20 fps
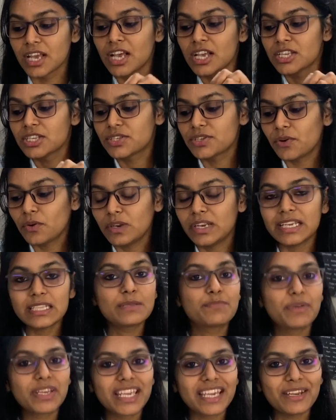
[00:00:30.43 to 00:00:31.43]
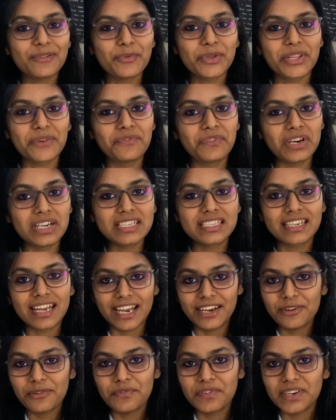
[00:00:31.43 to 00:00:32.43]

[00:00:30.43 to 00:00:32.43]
So let's begin with the first kind of